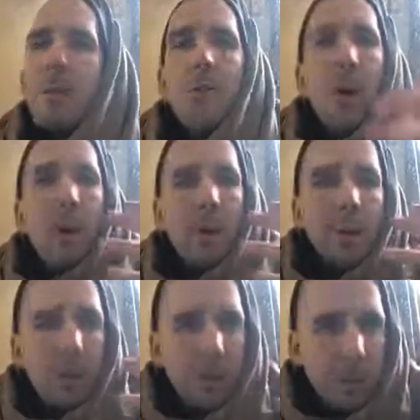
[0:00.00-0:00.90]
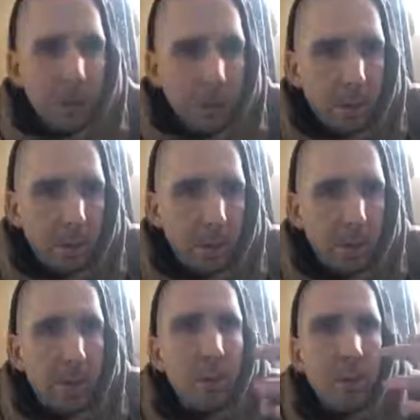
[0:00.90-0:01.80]
knowledge
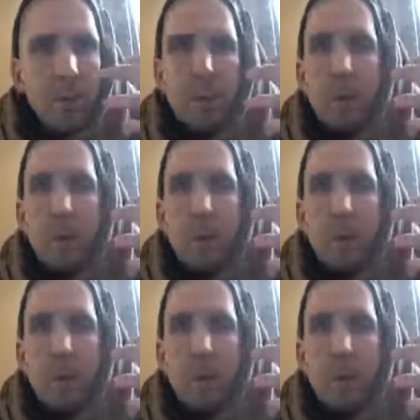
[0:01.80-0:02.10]
is